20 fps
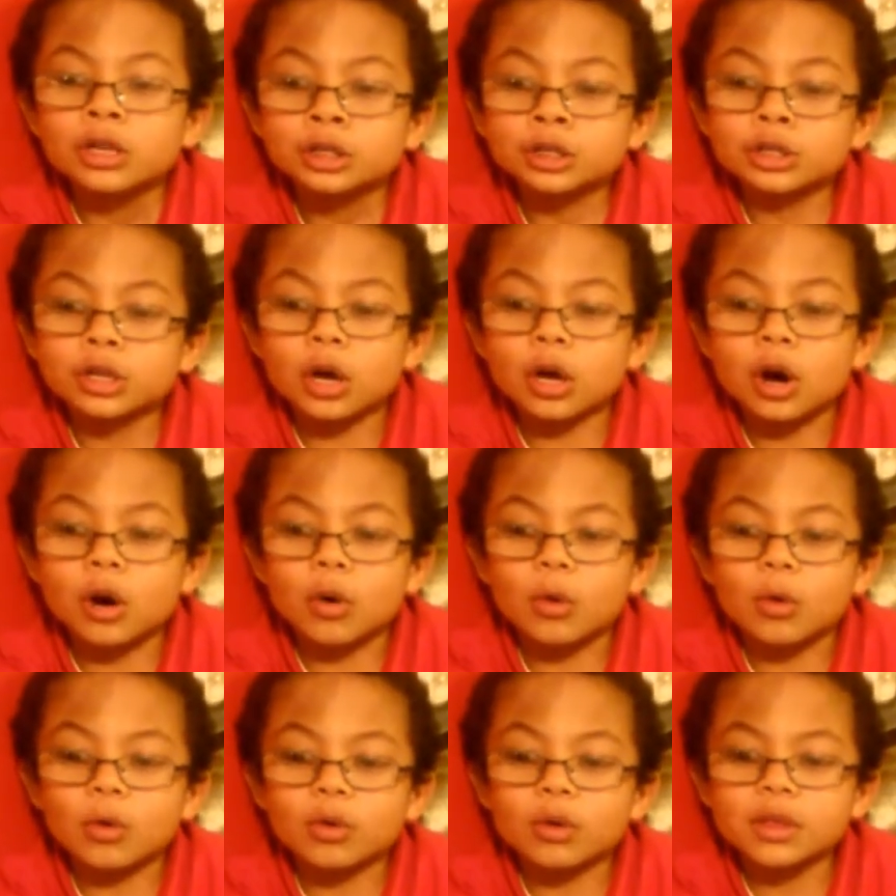
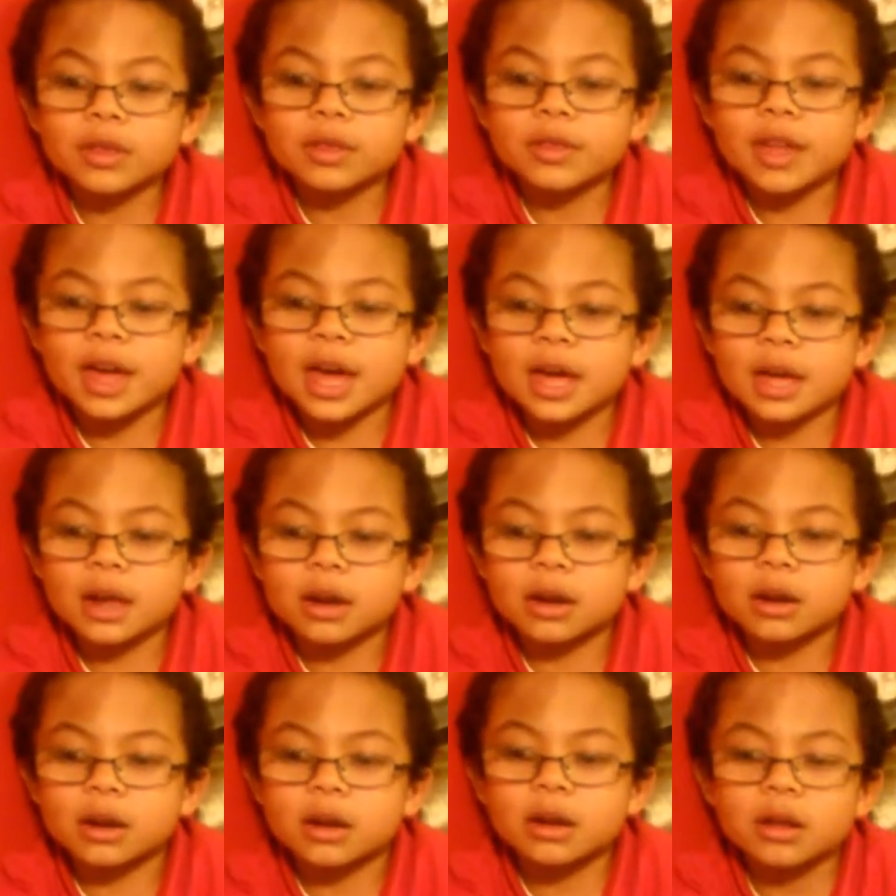So
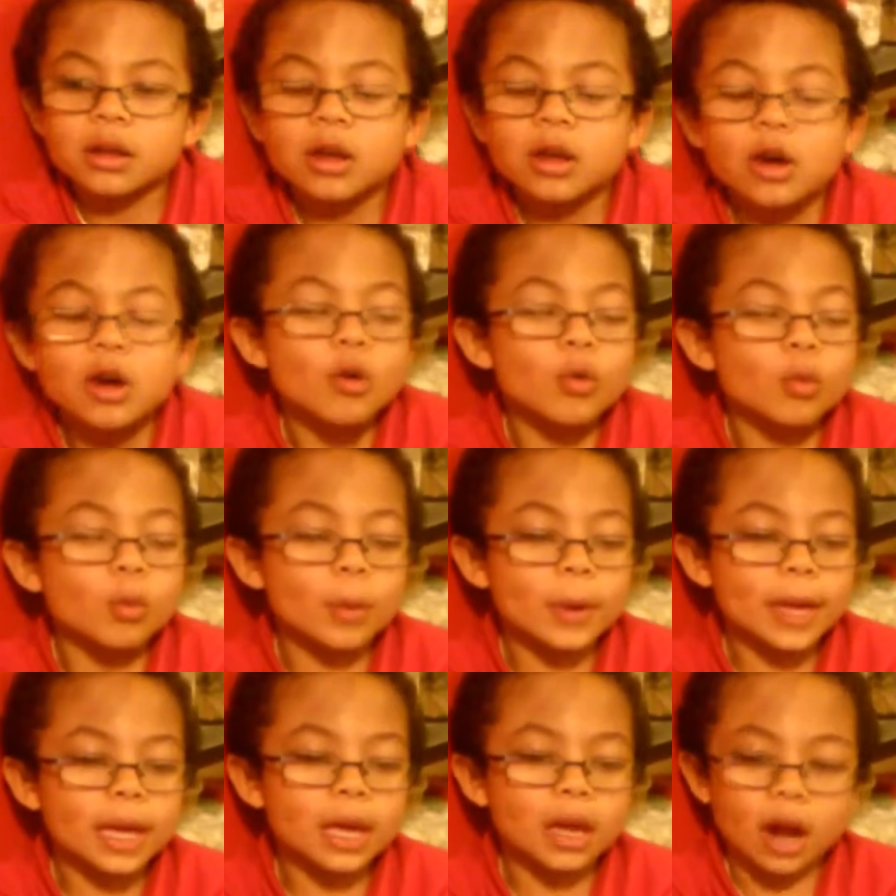then
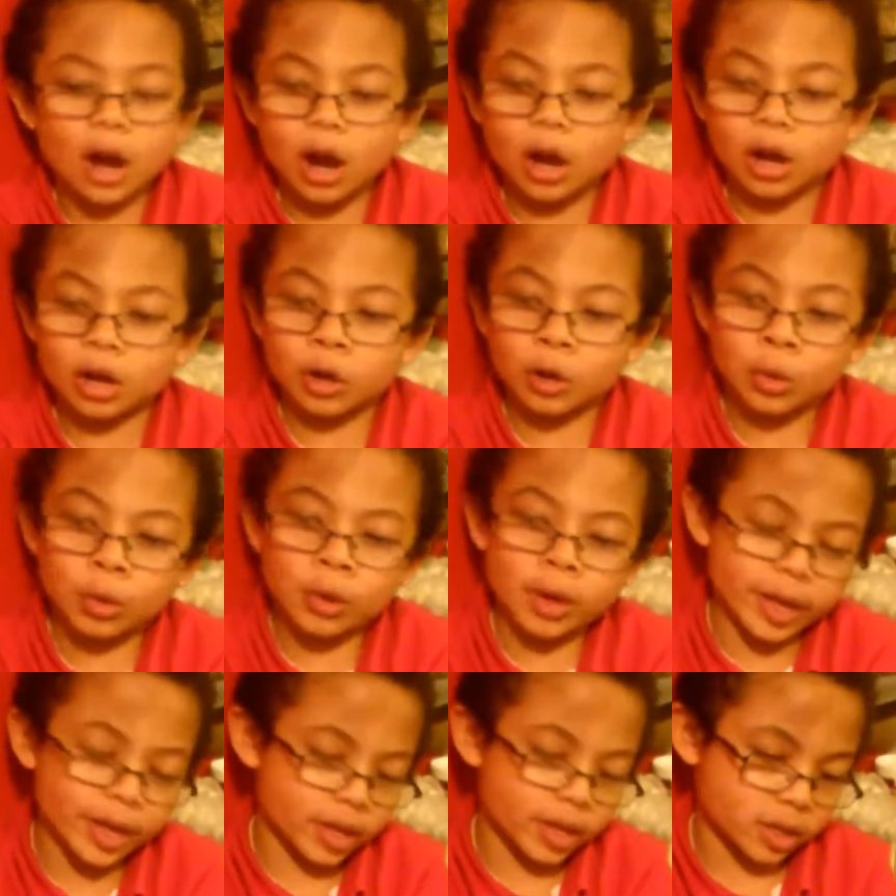we are
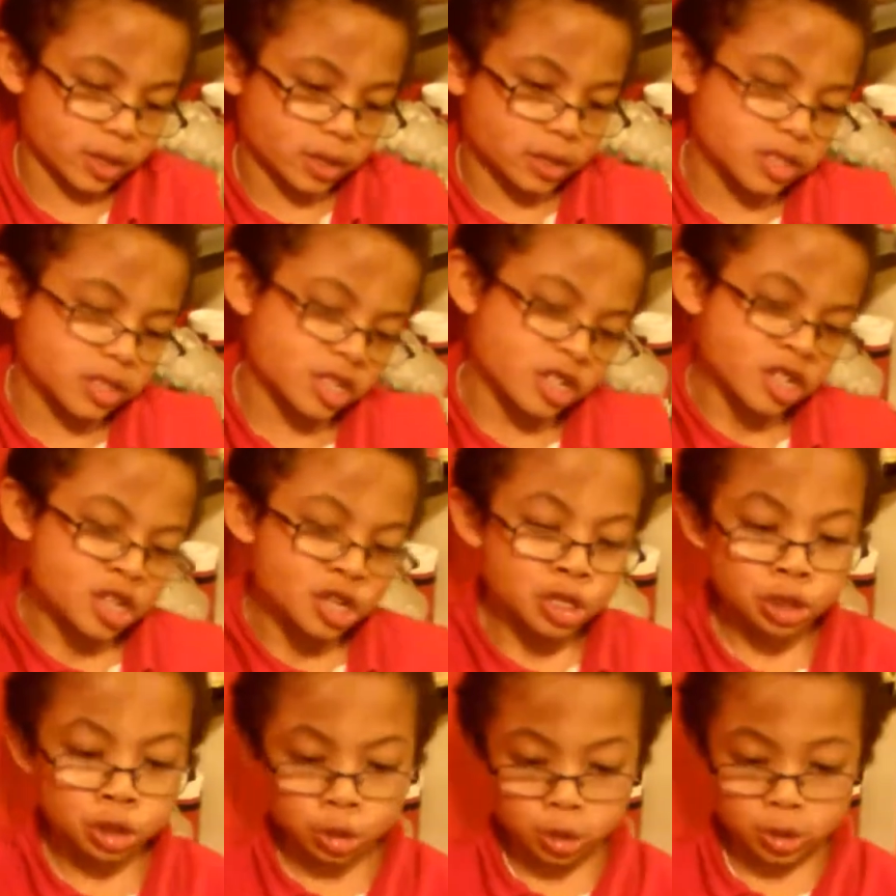going
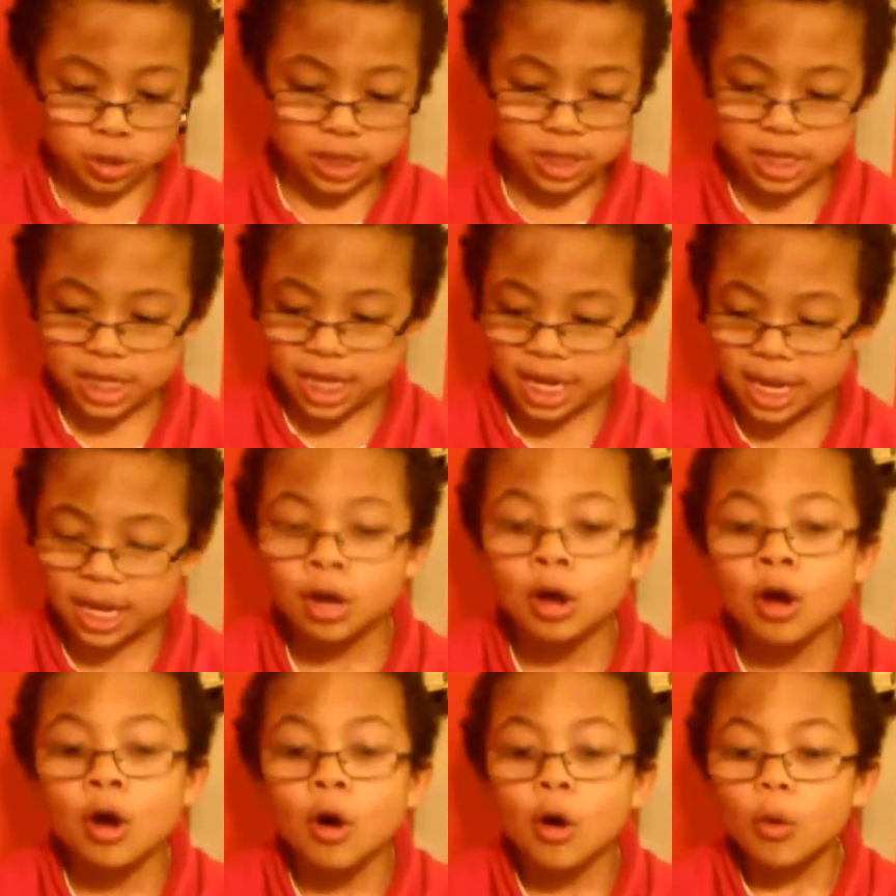to see.